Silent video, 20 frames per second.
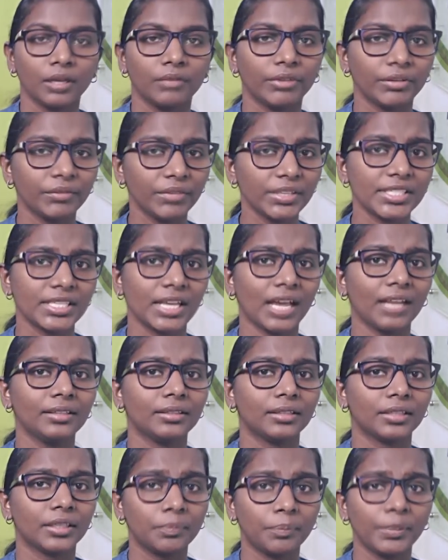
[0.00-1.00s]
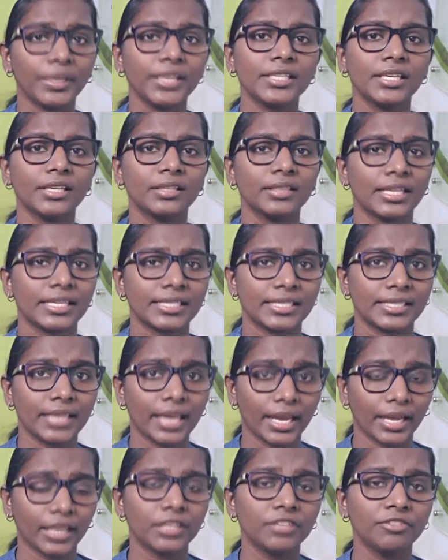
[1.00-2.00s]
When we start repeating these
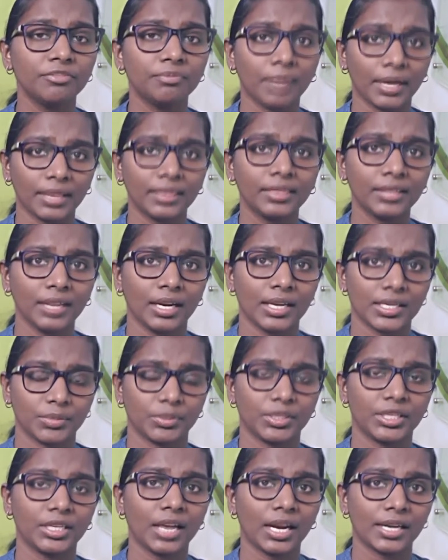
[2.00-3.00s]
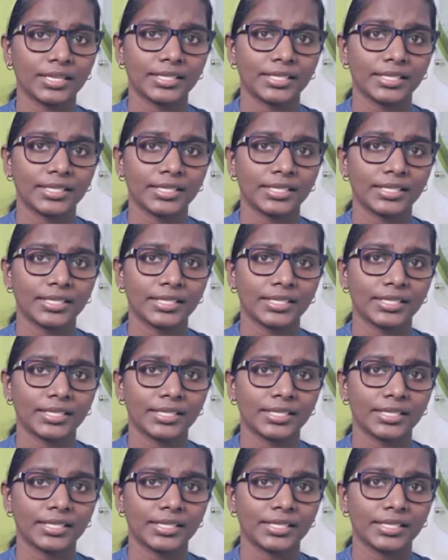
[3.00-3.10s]
negative mantras within